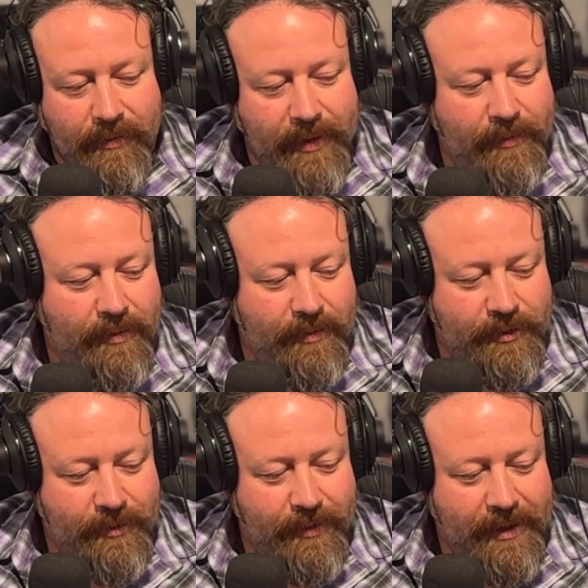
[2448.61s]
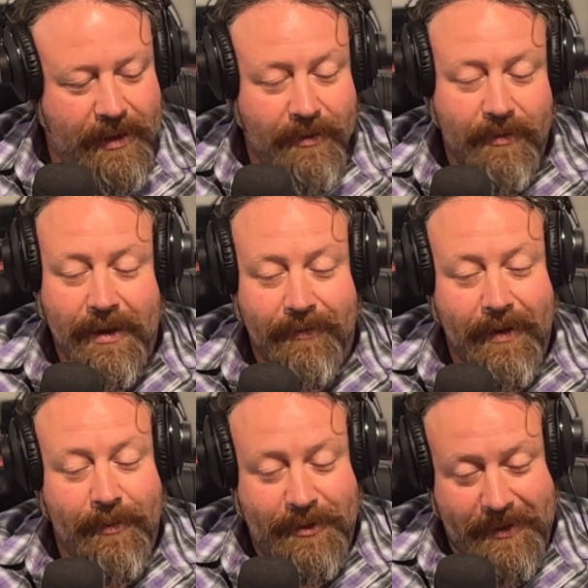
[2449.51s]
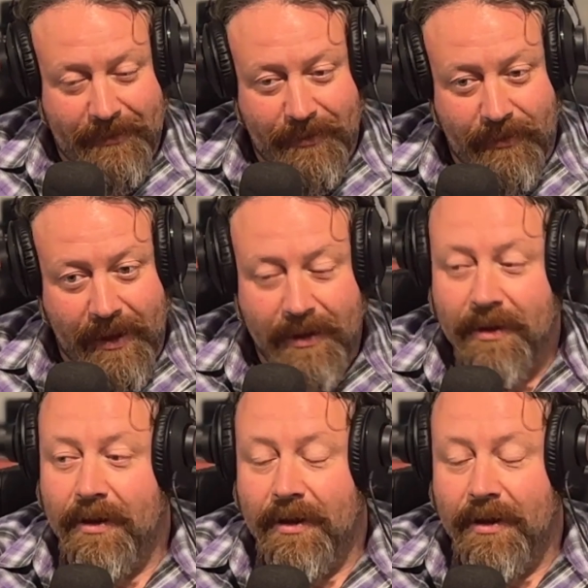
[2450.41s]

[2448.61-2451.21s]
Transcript: way we're touring, I don't have that much time to write.